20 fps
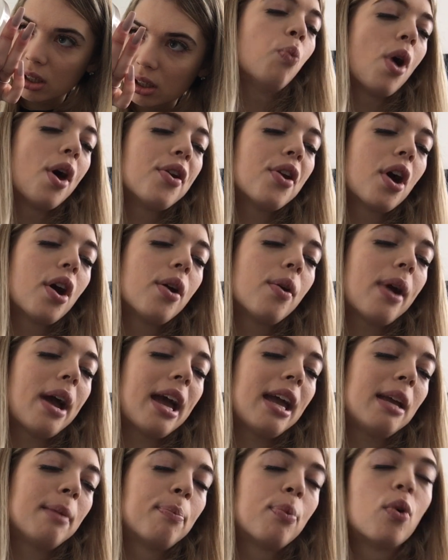
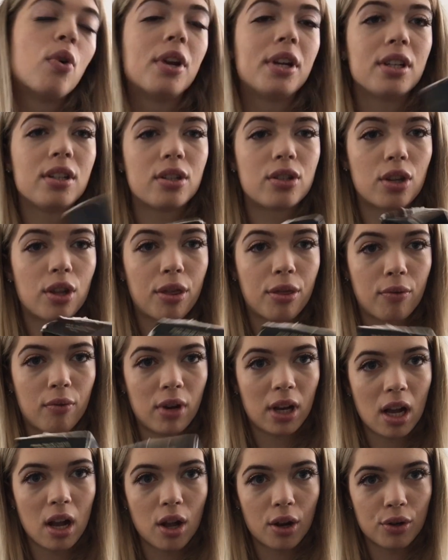
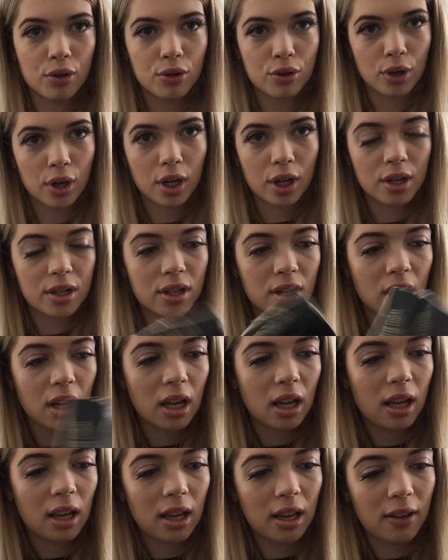108.300,
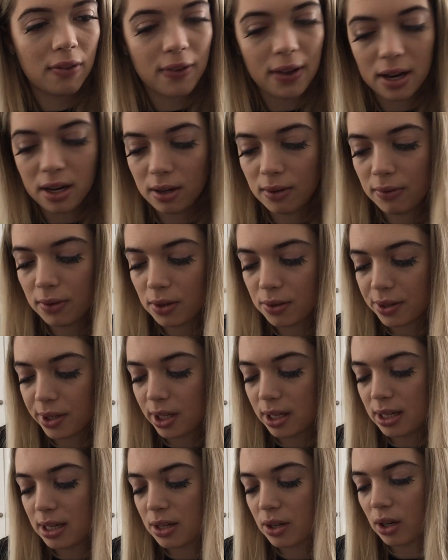if any of you is
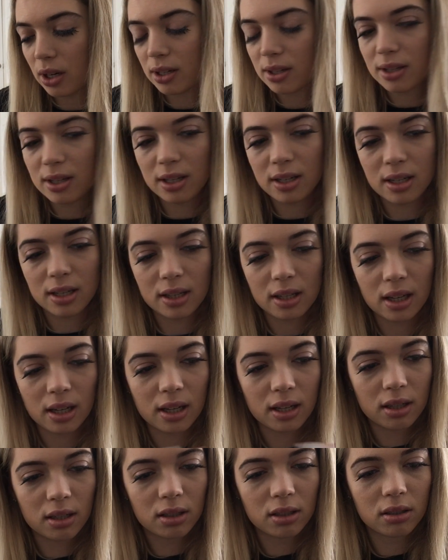interested in
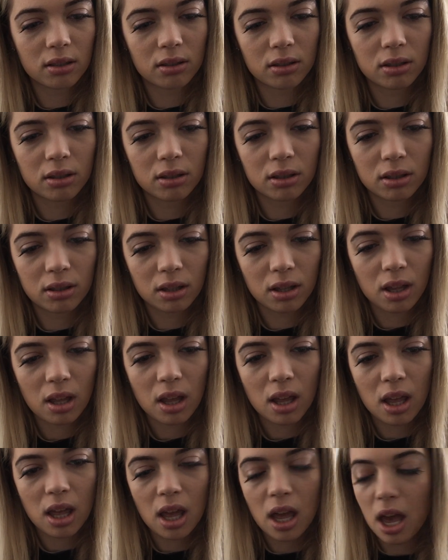that.
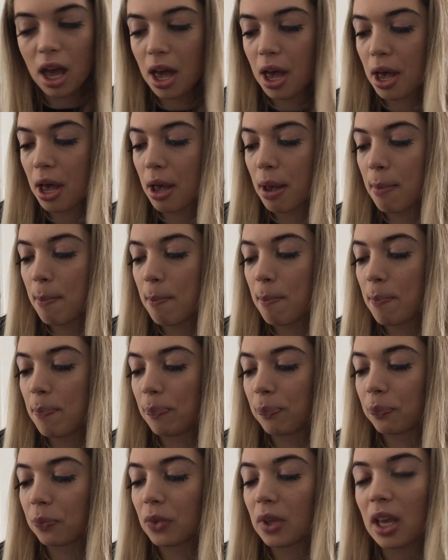And
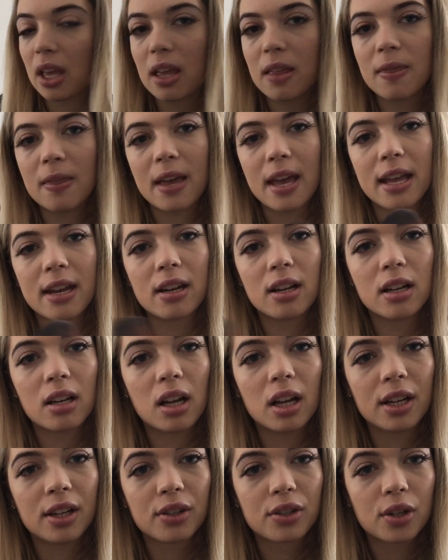then
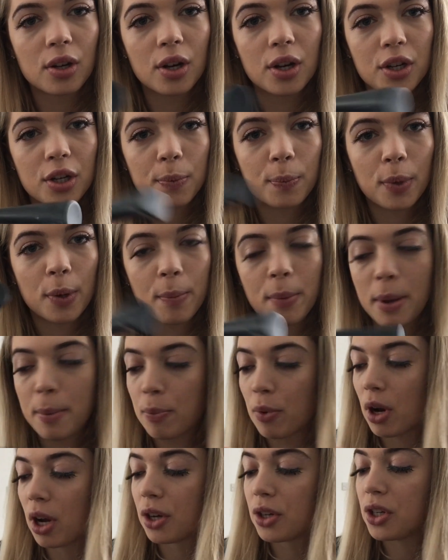like so, I just put my
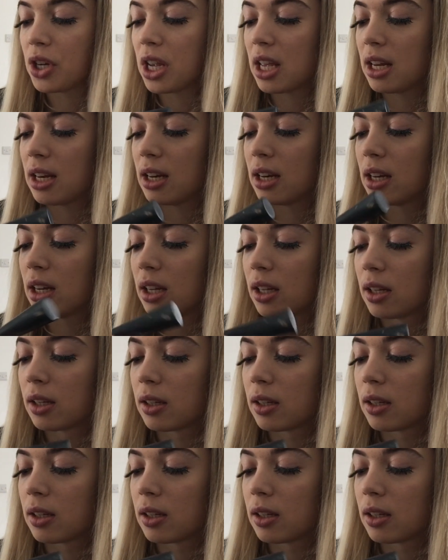brush in